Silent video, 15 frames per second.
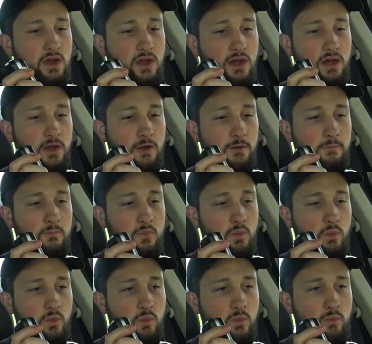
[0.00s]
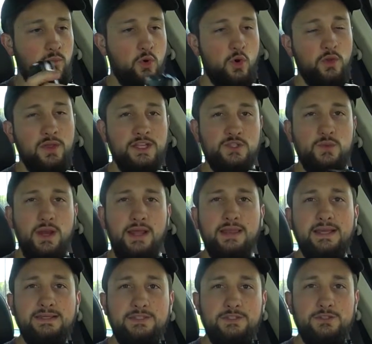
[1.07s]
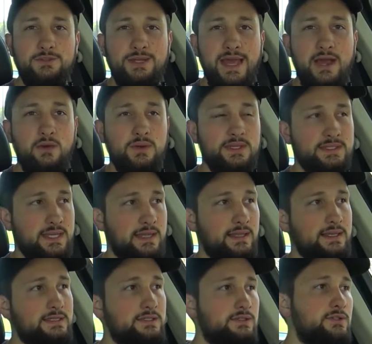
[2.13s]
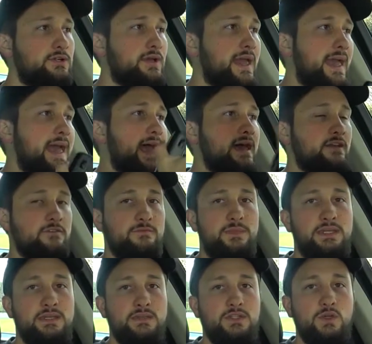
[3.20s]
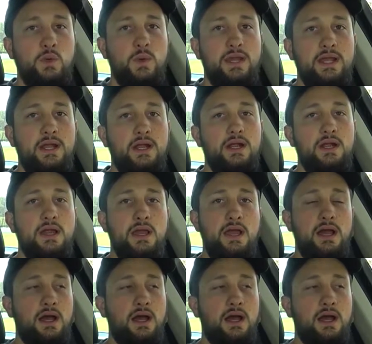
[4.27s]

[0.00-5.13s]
More or less what I like to do now is I like to look ahead of me to where